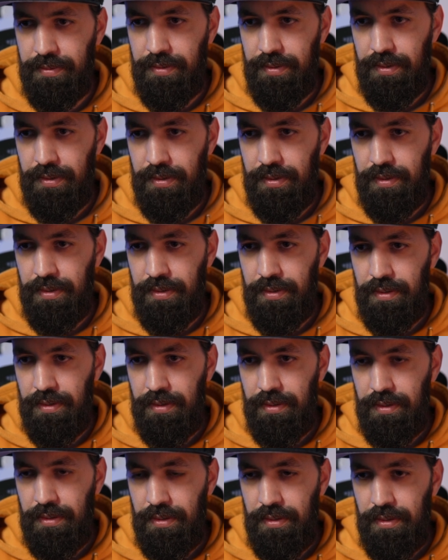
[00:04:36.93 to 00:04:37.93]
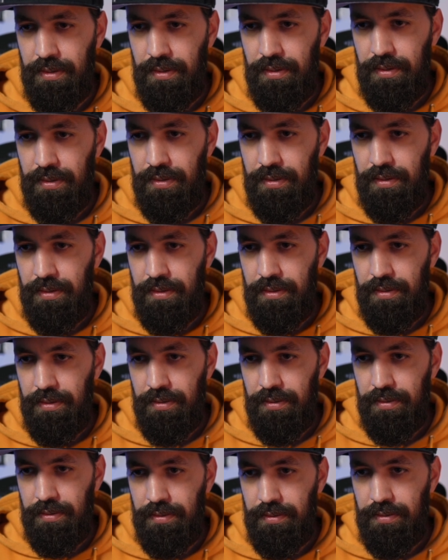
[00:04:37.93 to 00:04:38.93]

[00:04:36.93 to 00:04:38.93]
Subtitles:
Nothing is said.